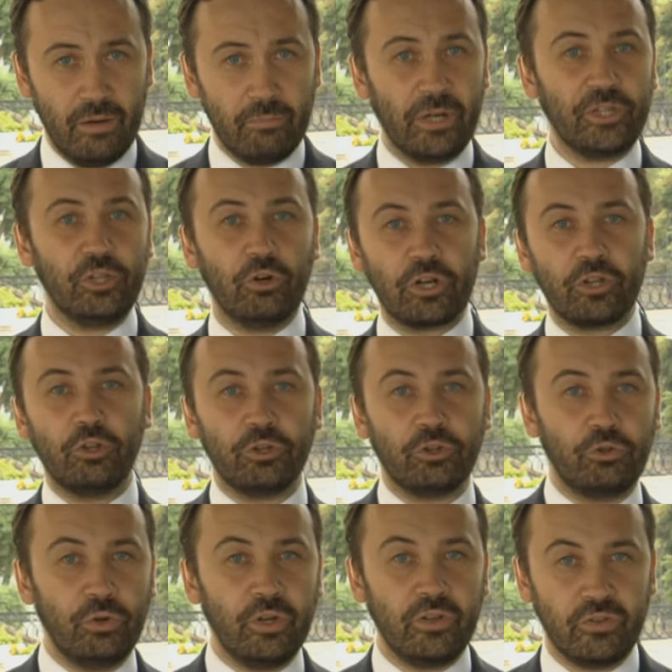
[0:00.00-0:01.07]
But you are not
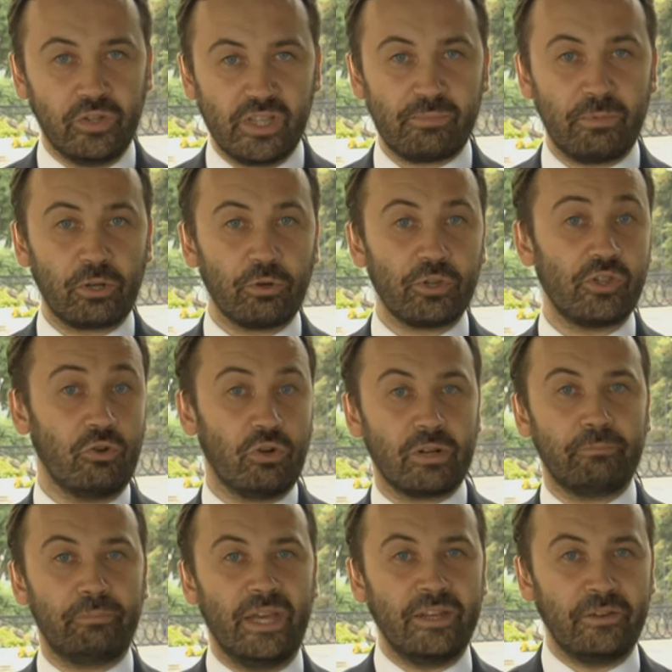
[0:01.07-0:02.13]
doing this because you are
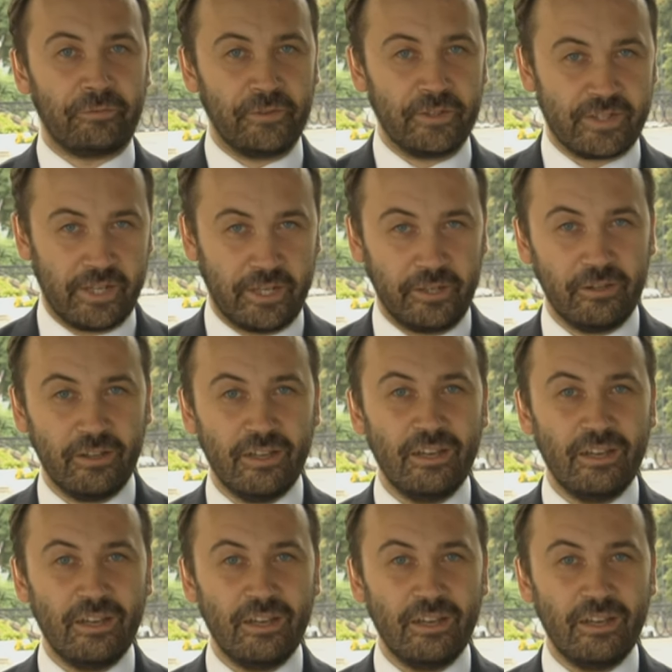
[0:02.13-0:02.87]
benefiting